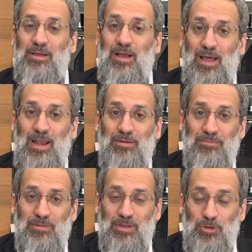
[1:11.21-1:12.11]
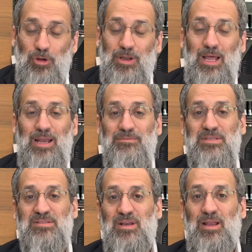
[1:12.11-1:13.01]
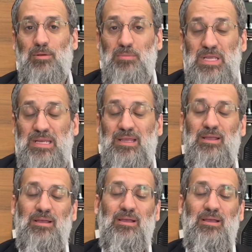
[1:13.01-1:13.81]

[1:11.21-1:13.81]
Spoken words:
Chalav, non-Chalav Israel, meaning